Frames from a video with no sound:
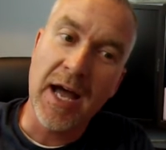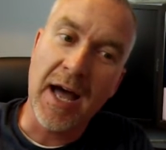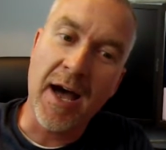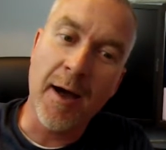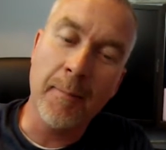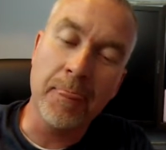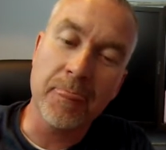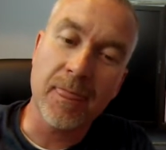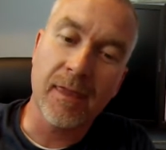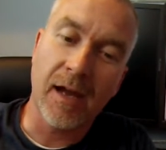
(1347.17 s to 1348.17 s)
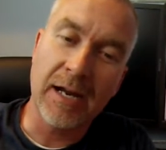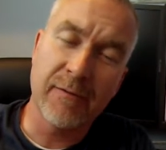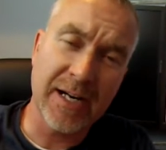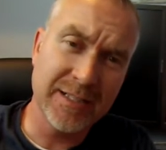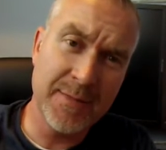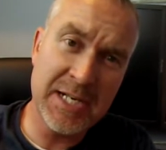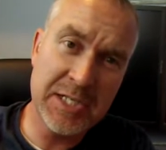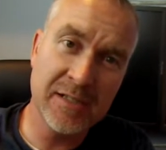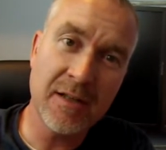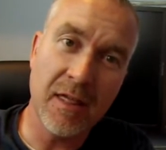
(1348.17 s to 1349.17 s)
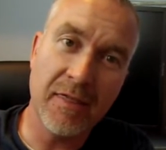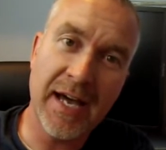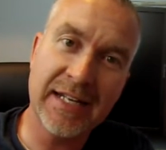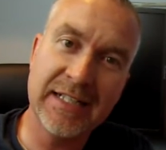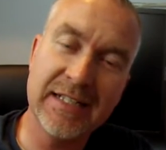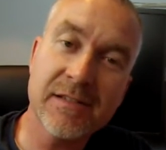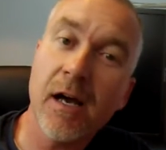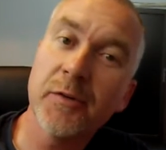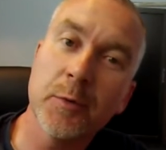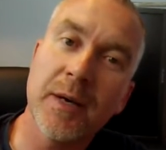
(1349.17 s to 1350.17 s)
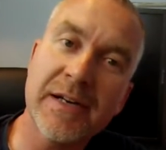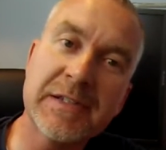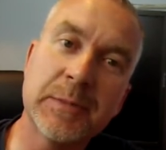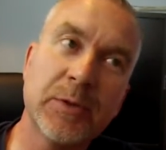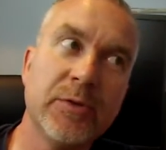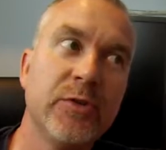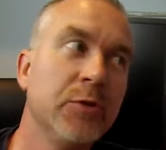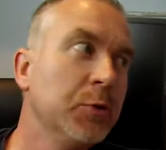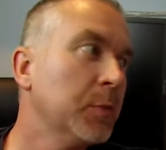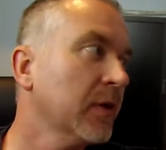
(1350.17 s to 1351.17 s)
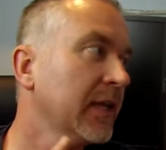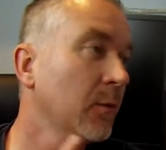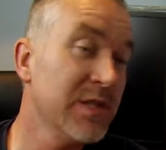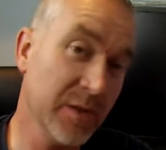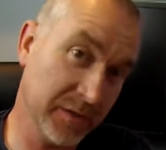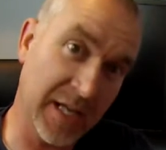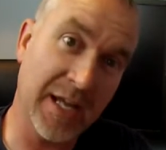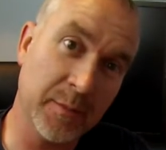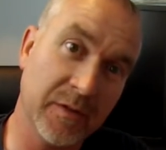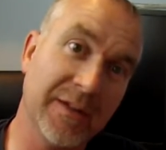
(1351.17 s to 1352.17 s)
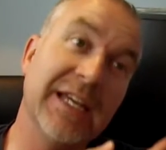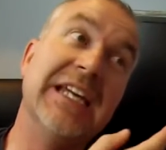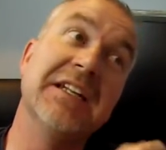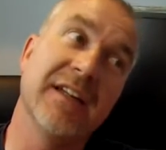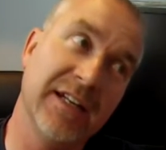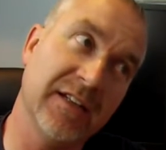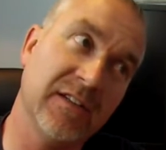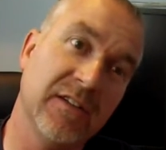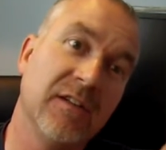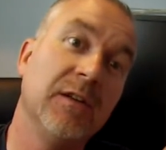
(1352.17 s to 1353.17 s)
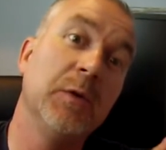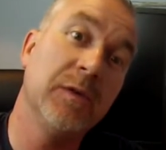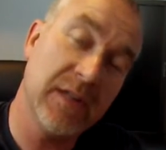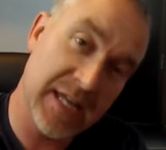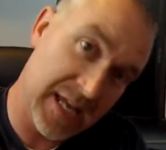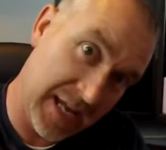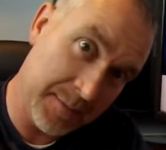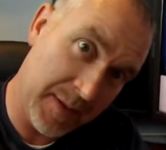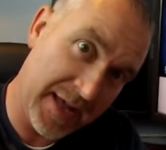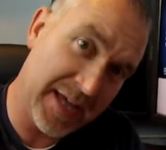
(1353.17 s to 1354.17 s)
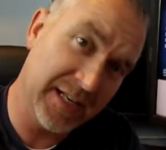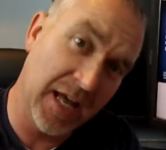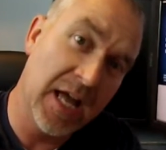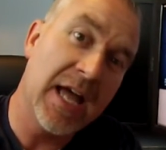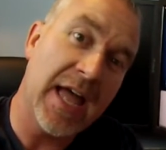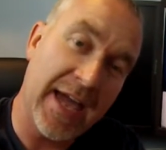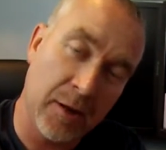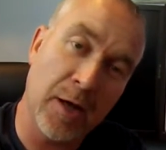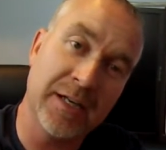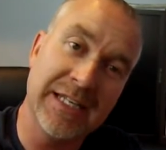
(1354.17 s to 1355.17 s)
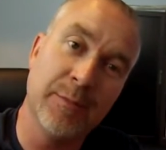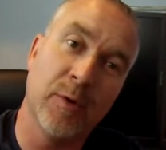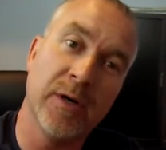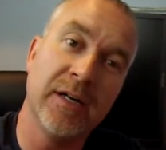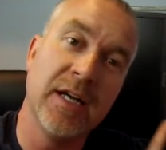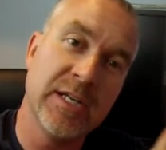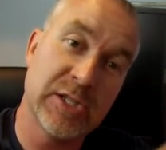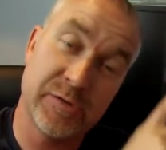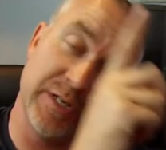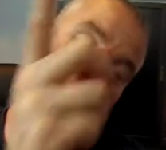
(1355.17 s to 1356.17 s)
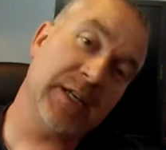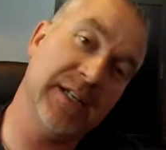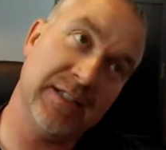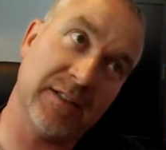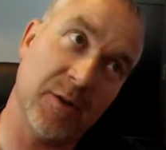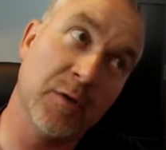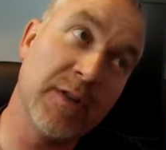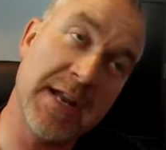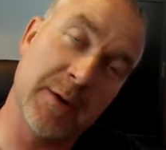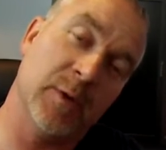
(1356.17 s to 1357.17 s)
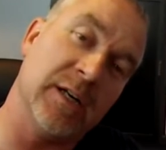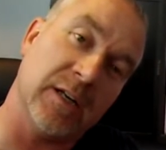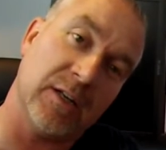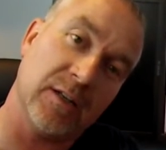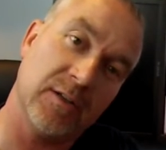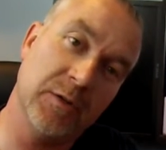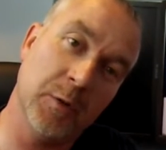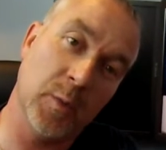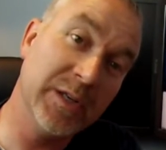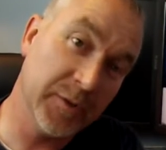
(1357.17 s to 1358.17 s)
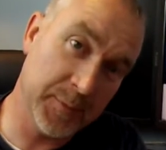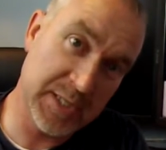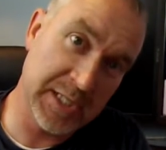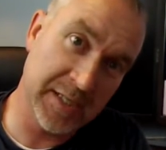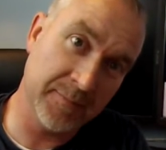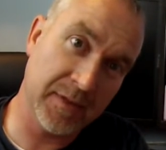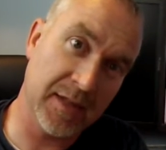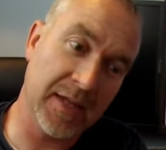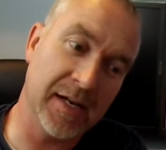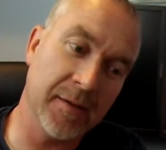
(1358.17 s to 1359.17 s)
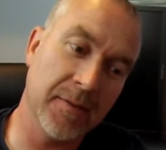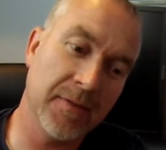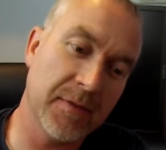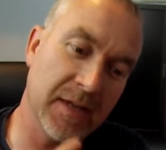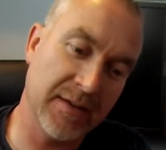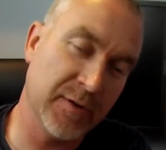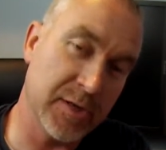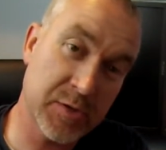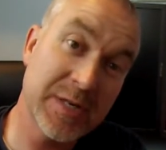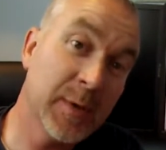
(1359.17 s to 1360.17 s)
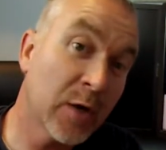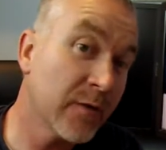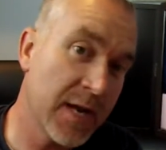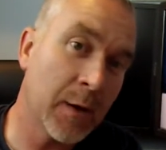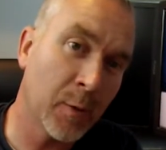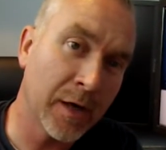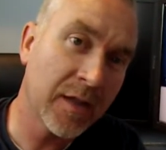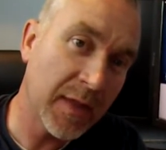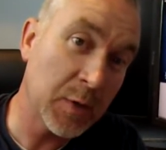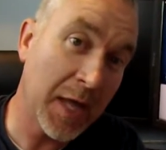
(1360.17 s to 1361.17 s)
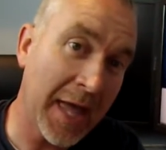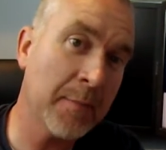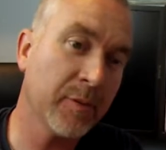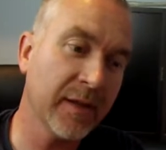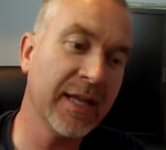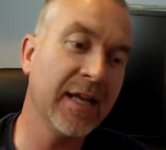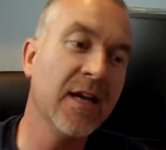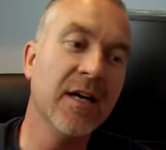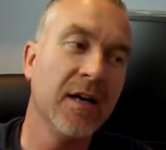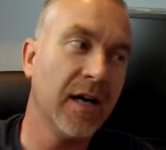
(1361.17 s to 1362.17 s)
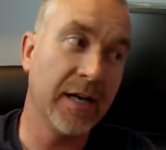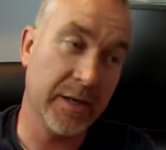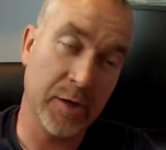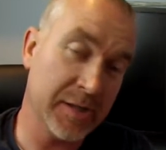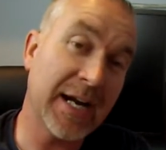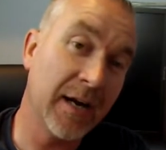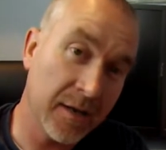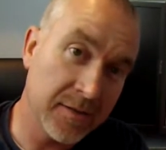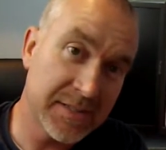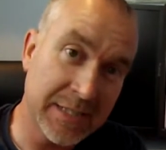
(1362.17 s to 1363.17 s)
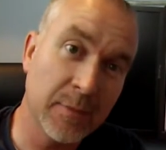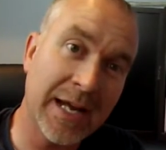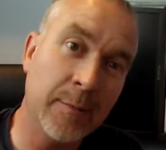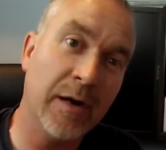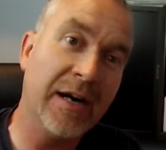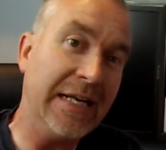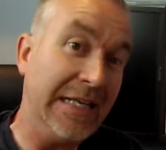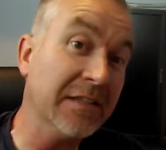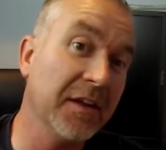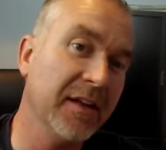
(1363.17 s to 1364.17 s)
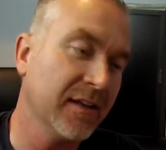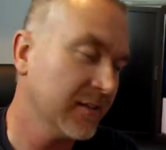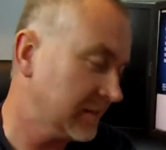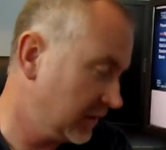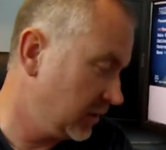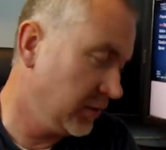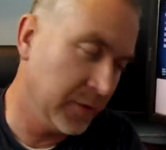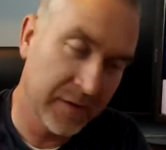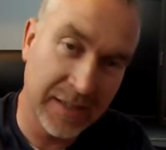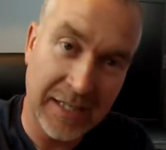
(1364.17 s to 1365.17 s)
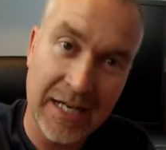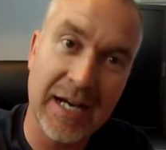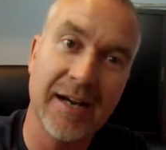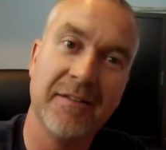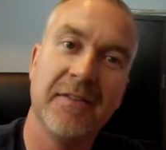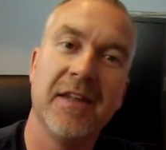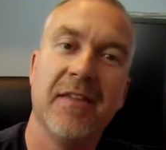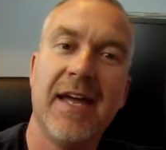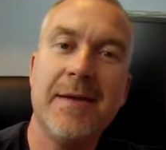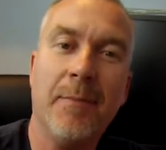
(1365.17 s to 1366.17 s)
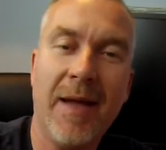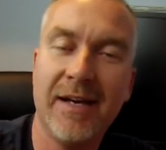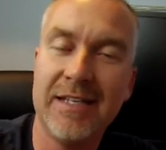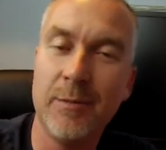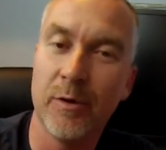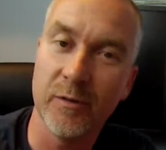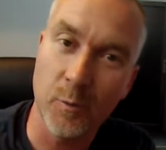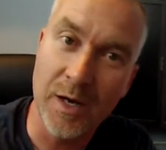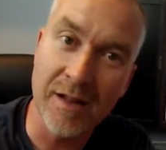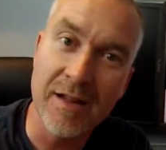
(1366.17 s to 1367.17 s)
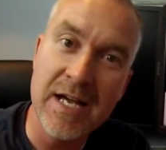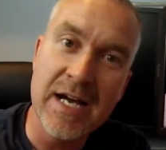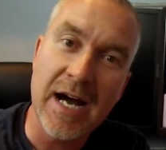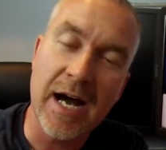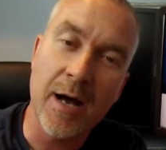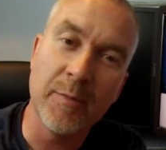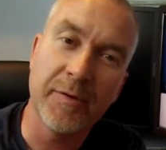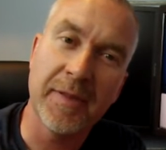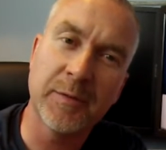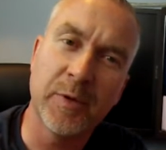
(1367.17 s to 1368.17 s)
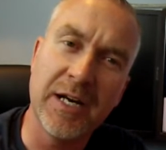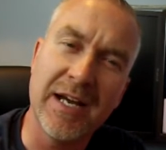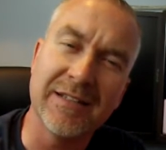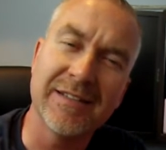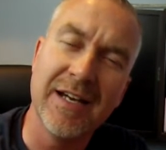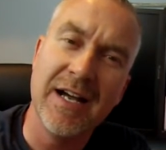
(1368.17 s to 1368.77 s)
I forgot to mention that it is also possible to play Windows games in Linux using the Aimpad Analog Keyboard, streaming it over the network to a Windows machine. If you're streaming over the network, that you can play your entire Steam library in Linux using the Aimpad keyboard as well. So that's pretty nice.